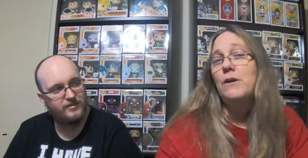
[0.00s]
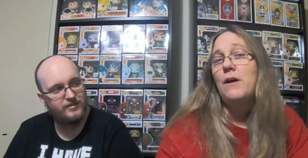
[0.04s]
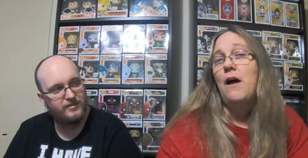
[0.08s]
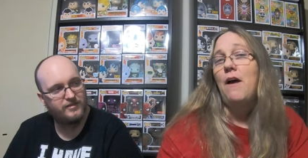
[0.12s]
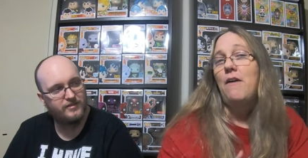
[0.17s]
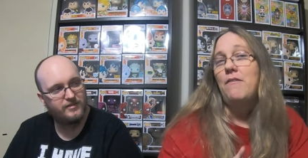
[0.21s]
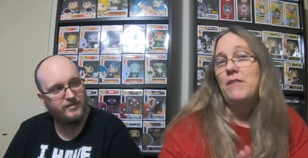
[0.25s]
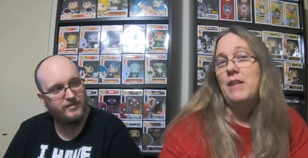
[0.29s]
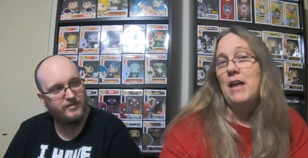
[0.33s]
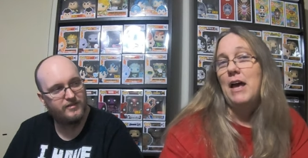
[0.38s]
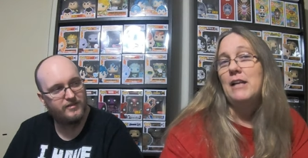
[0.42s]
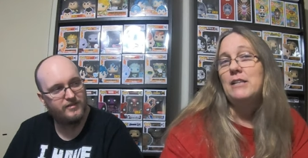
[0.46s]

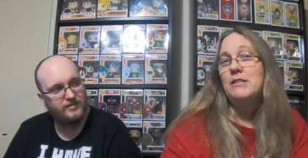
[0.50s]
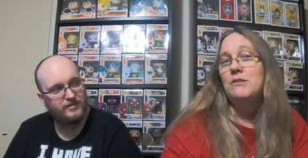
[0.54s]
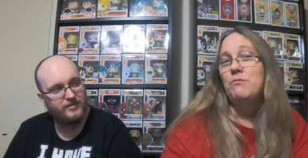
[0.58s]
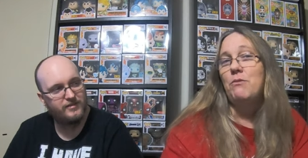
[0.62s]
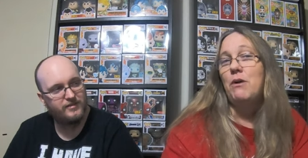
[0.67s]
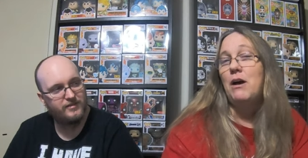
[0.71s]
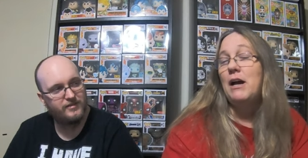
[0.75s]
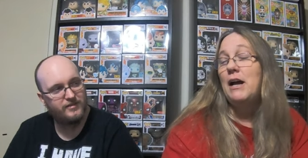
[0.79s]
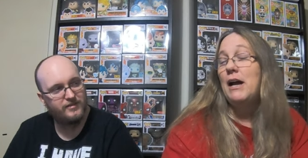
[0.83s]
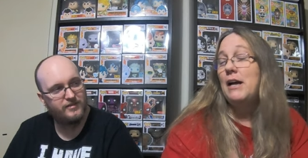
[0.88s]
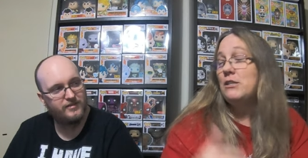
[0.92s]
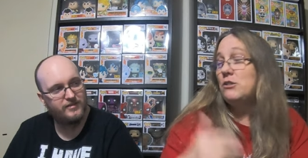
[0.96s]
Speaker 1: And that's
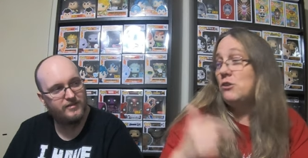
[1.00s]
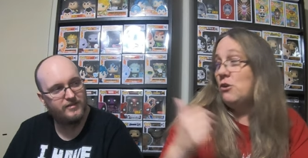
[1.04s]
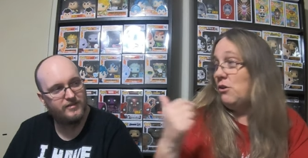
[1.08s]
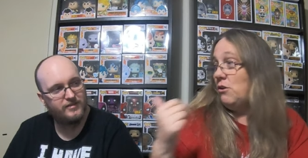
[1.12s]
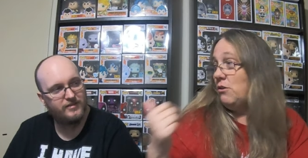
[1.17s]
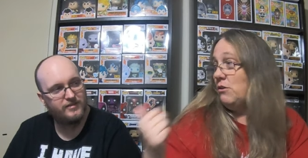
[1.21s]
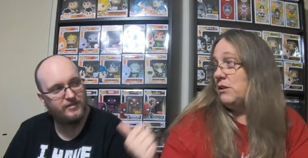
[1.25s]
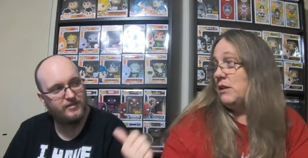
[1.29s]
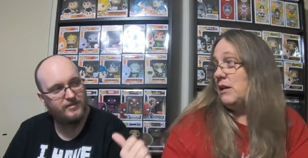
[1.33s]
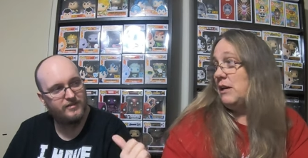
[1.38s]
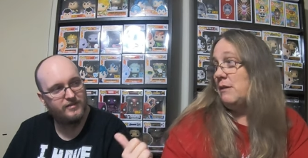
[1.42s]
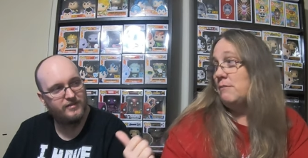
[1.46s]
why I
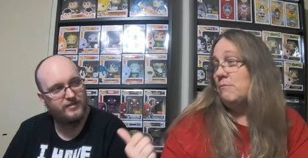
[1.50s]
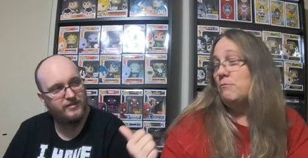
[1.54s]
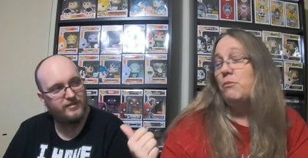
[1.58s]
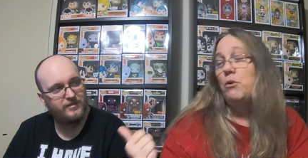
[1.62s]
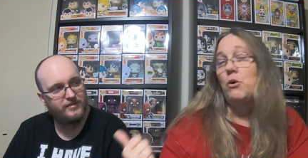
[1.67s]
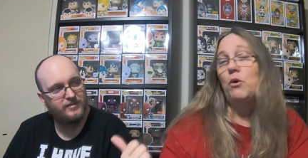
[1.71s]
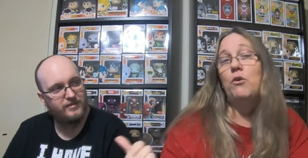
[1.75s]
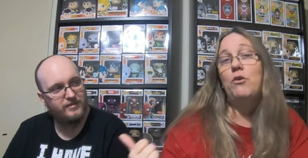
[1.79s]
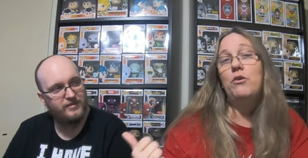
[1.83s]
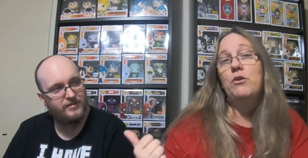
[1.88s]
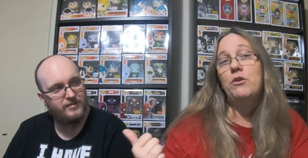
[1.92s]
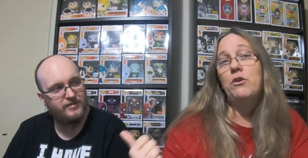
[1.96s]
told him,
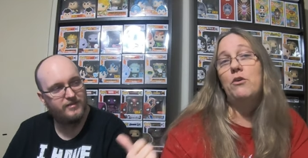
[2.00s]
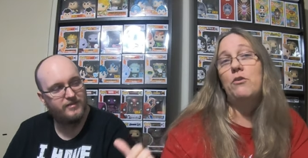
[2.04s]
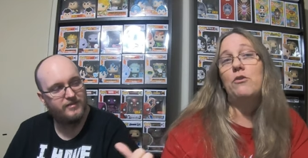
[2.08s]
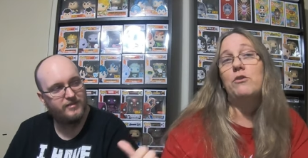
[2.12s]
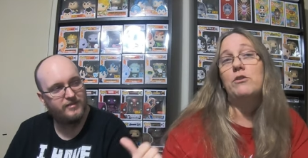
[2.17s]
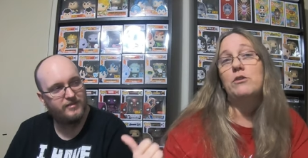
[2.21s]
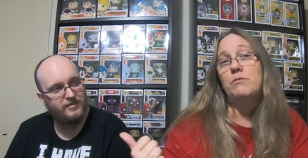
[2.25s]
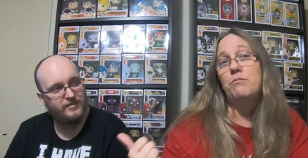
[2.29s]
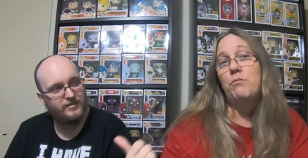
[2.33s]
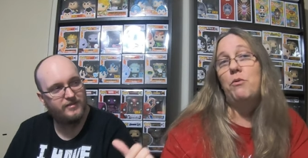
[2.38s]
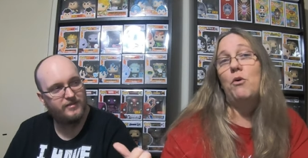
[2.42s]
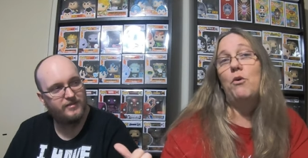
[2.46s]
pull
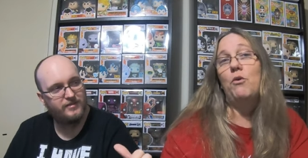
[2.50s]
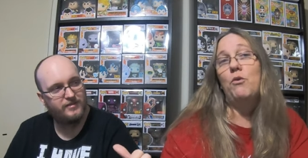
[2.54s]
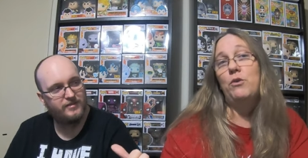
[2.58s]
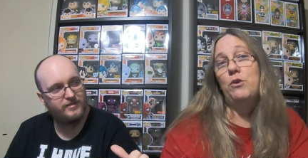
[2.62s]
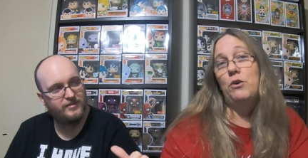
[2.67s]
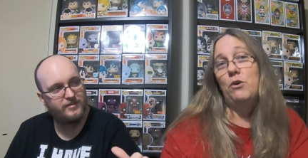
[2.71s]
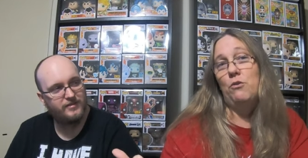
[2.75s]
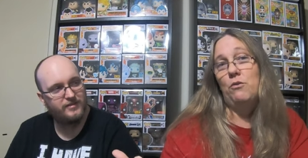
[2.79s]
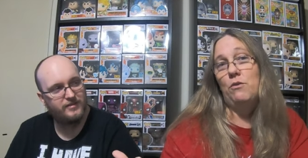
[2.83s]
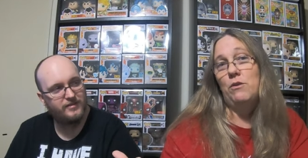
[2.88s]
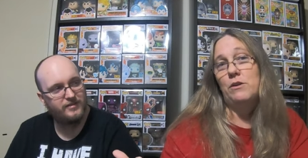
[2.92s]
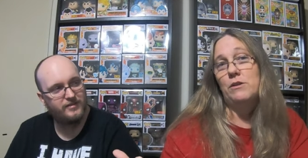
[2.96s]
yours, pull
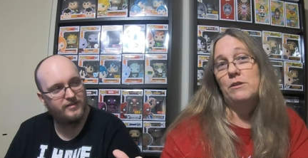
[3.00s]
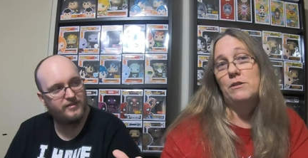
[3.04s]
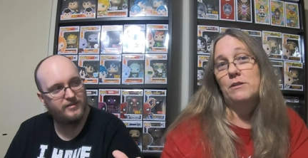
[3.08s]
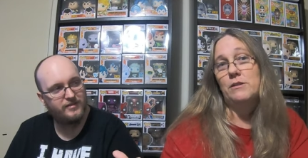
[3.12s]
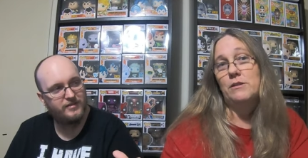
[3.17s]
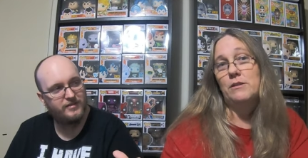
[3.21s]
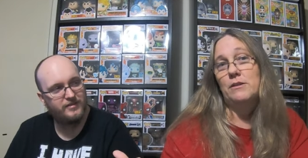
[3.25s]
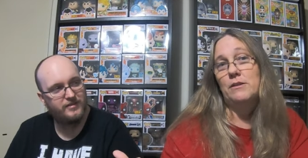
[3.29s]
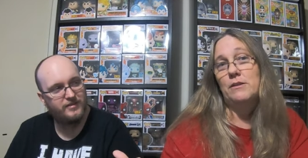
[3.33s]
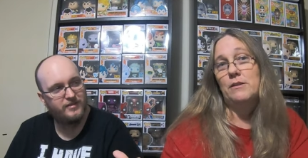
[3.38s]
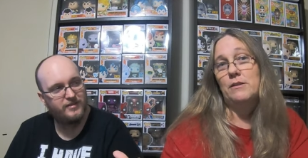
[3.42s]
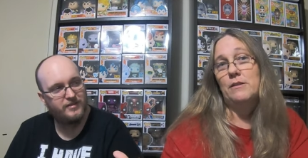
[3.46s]
yours.
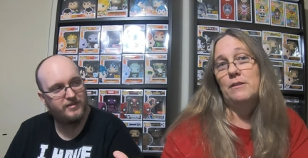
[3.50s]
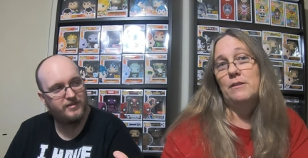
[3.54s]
